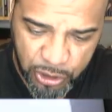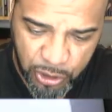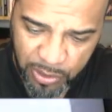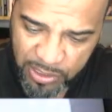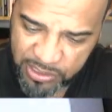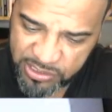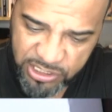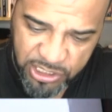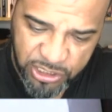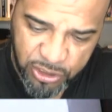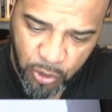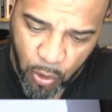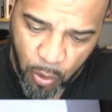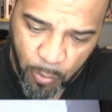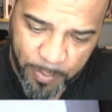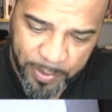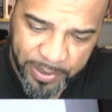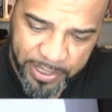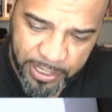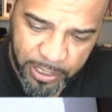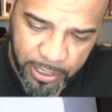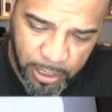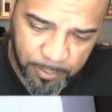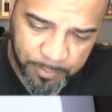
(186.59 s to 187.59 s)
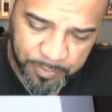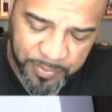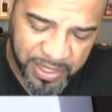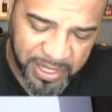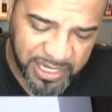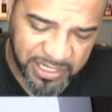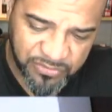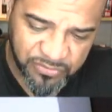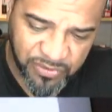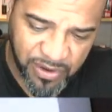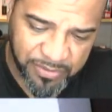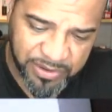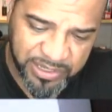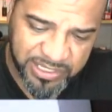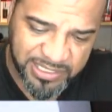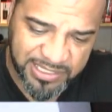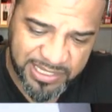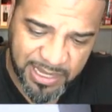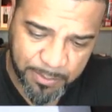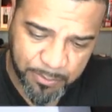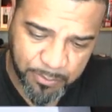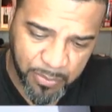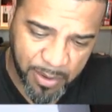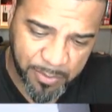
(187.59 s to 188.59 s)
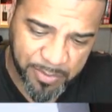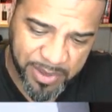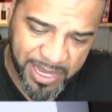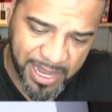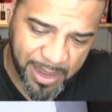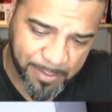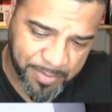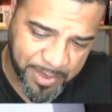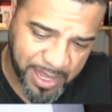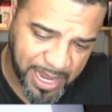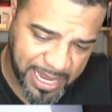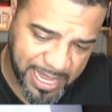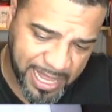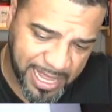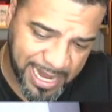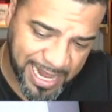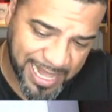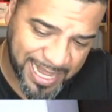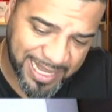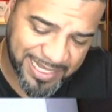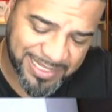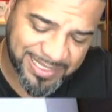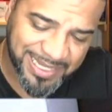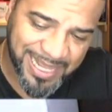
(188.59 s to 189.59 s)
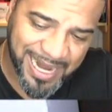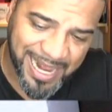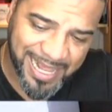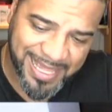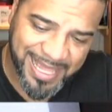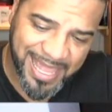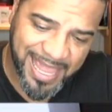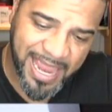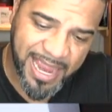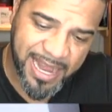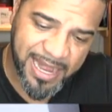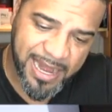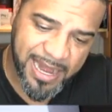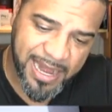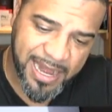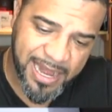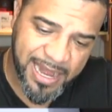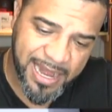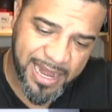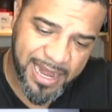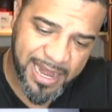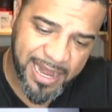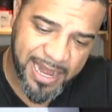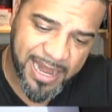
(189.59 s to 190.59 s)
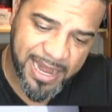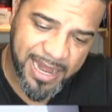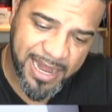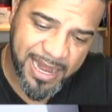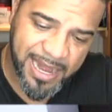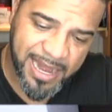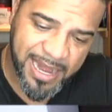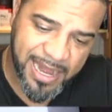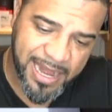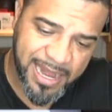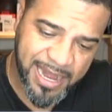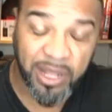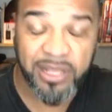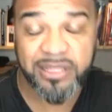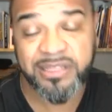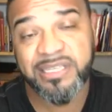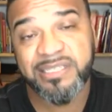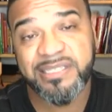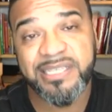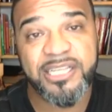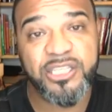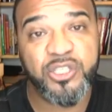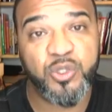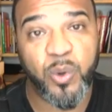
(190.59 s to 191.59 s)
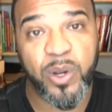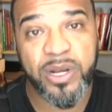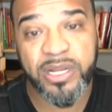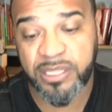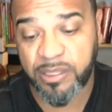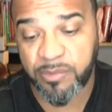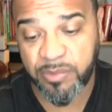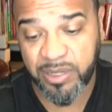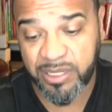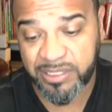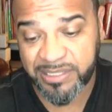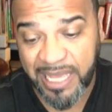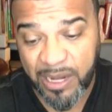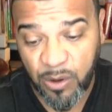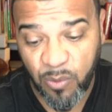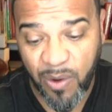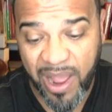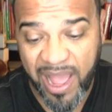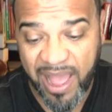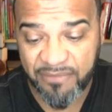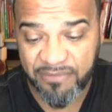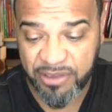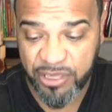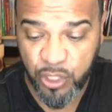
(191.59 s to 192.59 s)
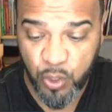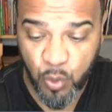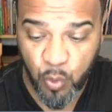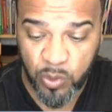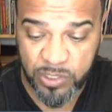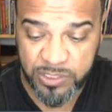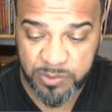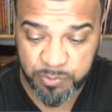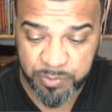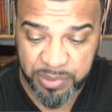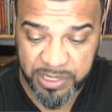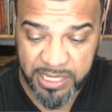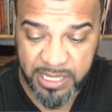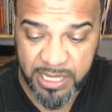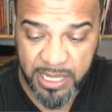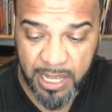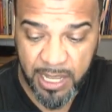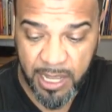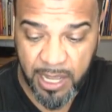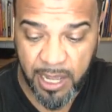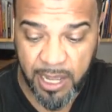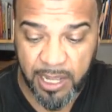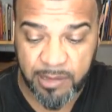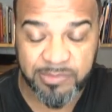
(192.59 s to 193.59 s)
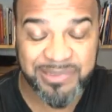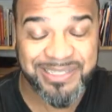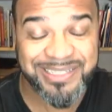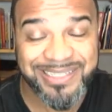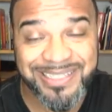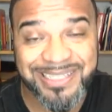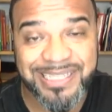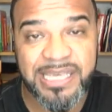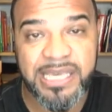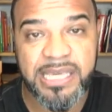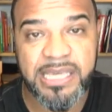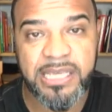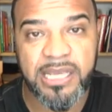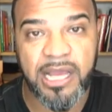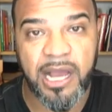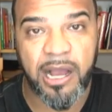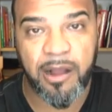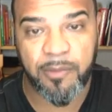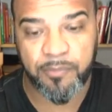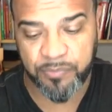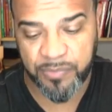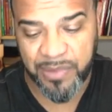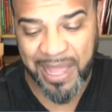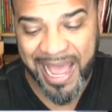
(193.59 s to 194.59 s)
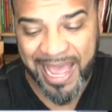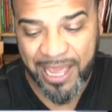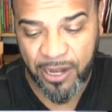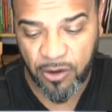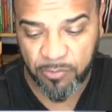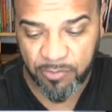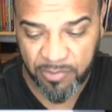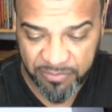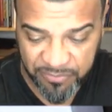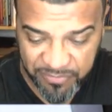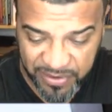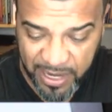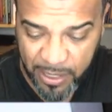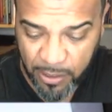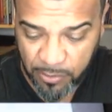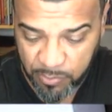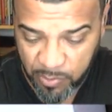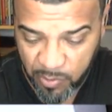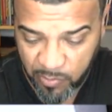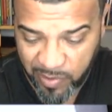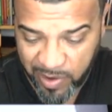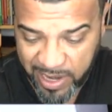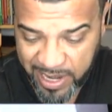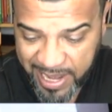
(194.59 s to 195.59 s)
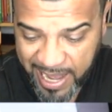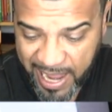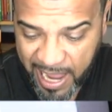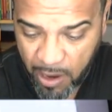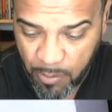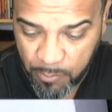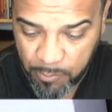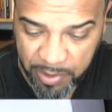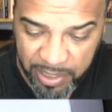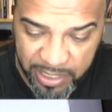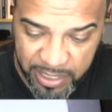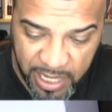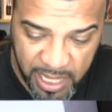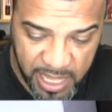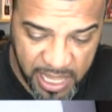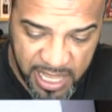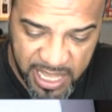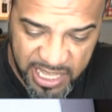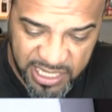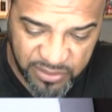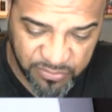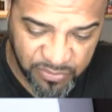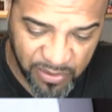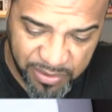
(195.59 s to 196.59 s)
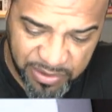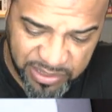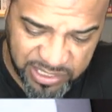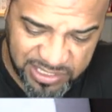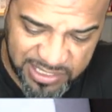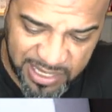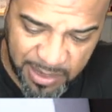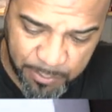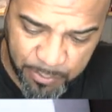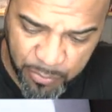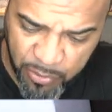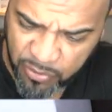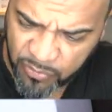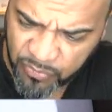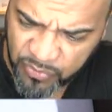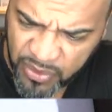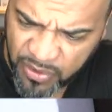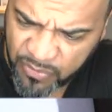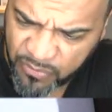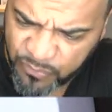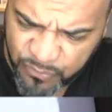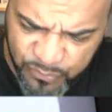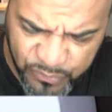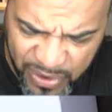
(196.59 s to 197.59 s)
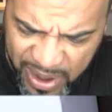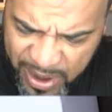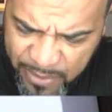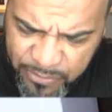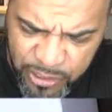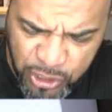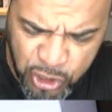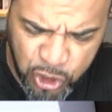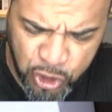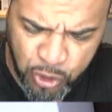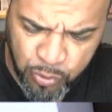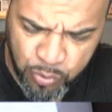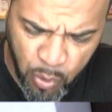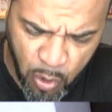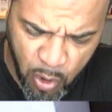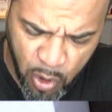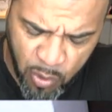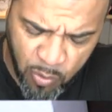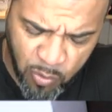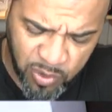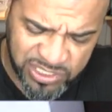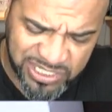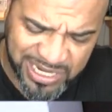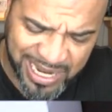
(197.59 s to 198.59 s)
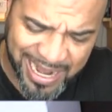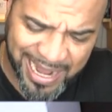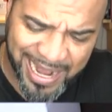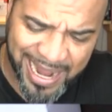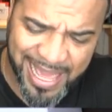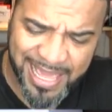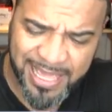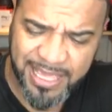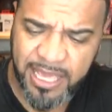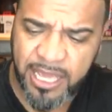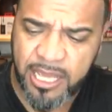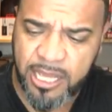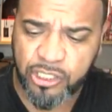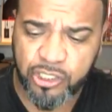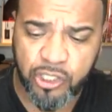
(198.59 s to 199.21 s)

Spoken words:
So let's just open it up, and it's very simple. I mean, like I said, I can't plug this into anything because I don't have a USB-C item available right now. But it's very simple, very small, which I like.